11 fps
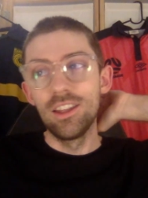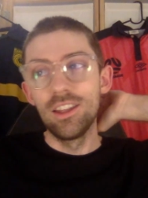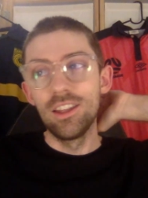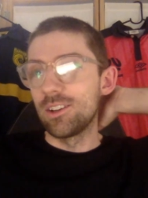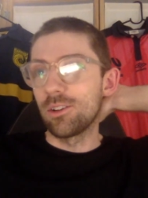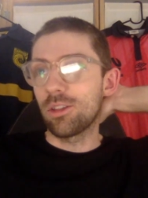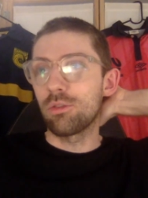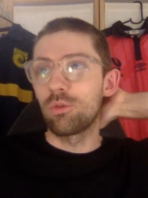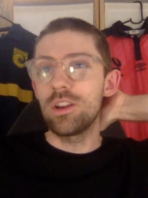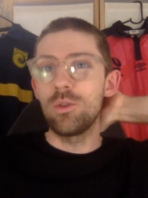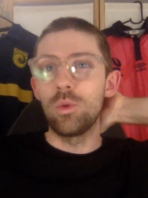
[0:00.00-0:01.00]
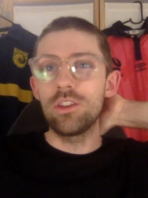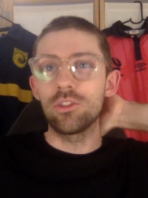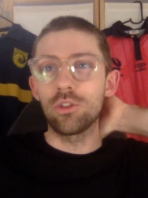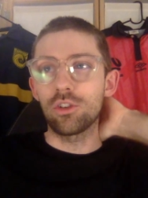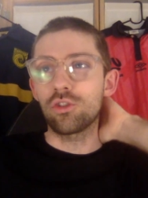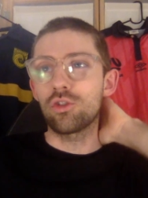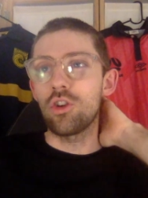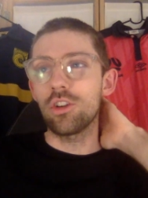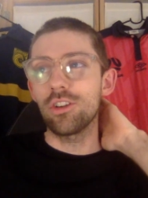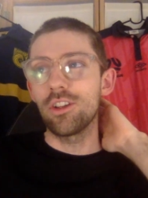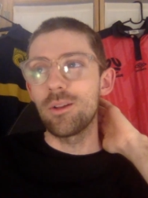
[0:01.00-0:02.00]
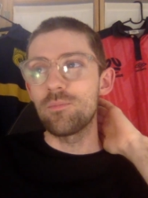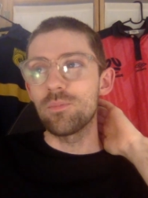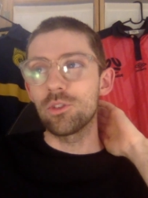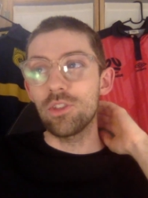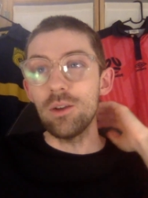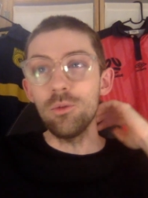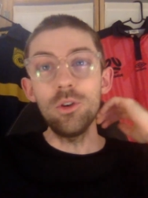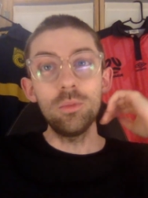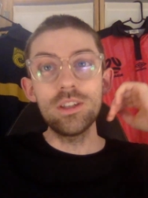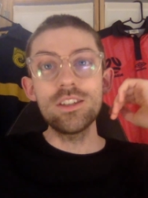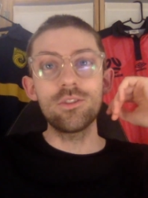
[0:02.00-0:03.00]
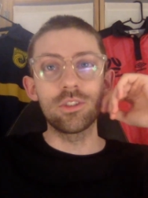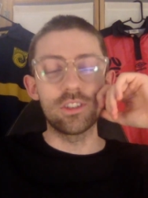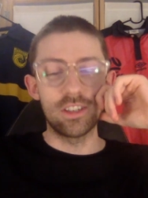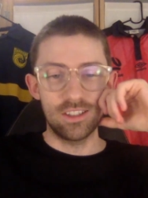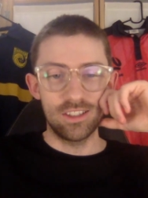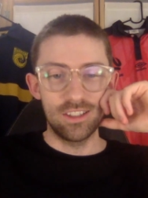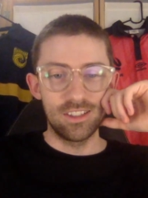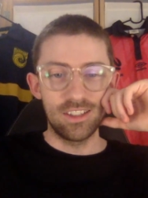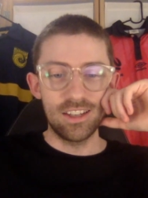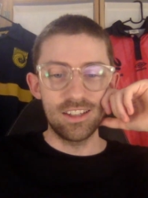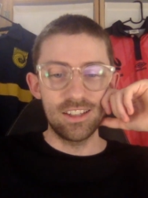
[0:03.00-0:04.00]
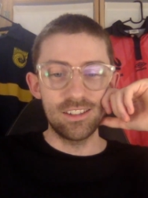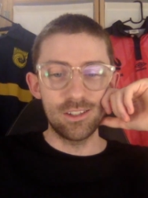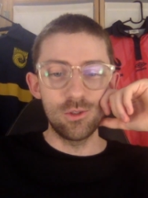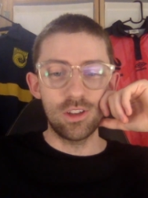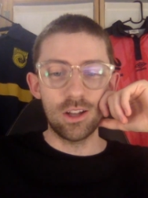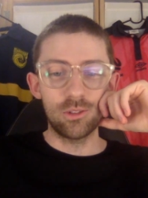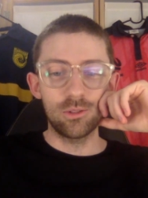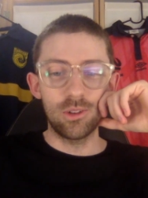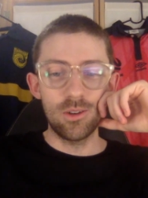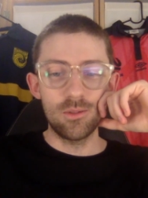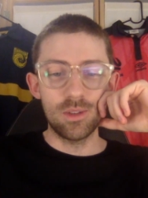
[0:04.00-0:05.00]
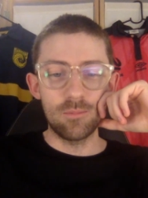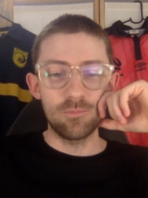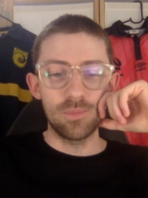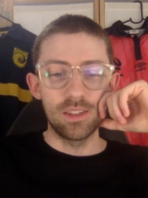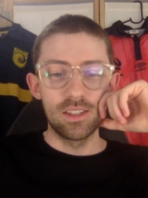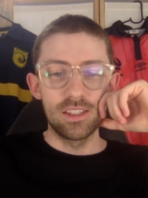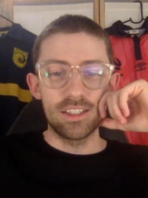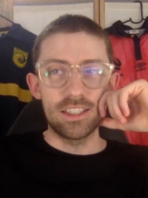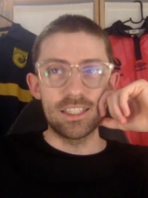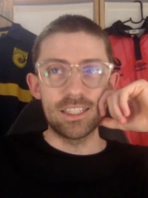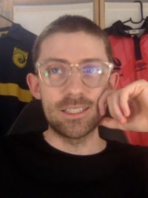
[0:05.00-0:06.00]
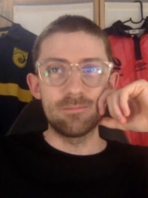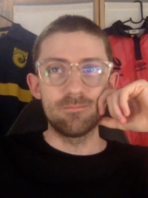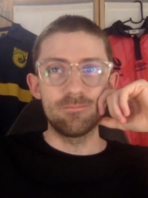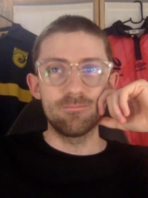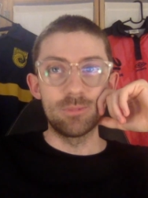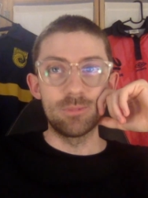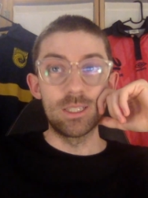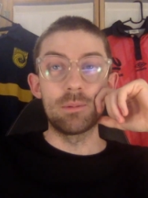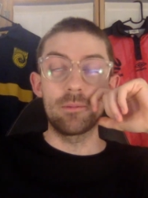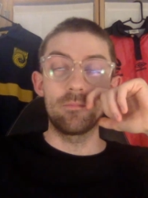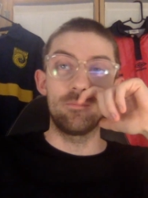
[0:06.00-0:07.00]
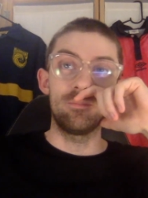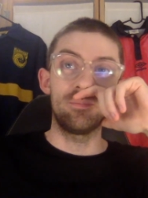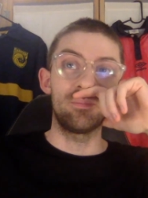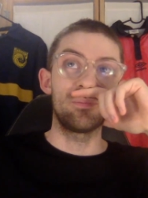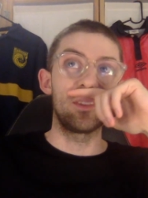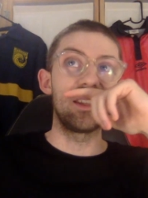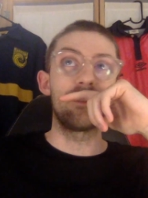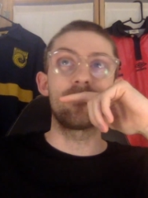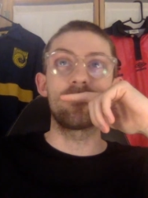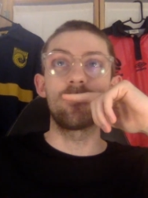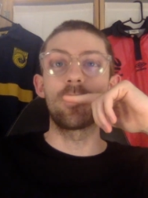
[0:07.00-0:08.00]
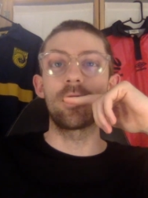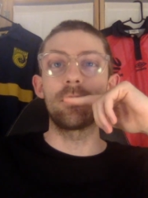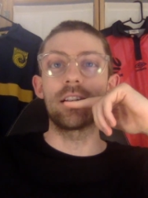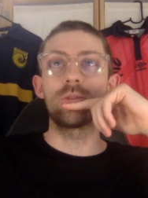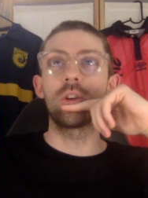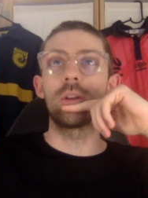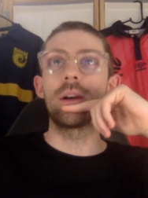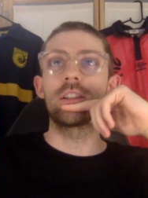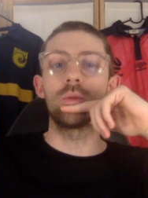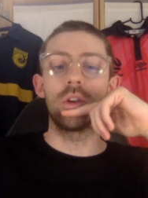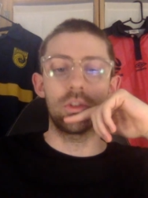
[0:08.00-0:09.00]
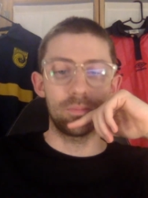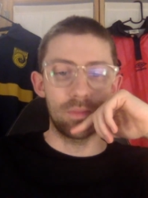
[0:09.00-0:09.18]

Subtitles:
3 wins on the trot. So that will be interesting. And it is a Newcastle home game. But yeah, man. Yeah, what a match. What a match it was.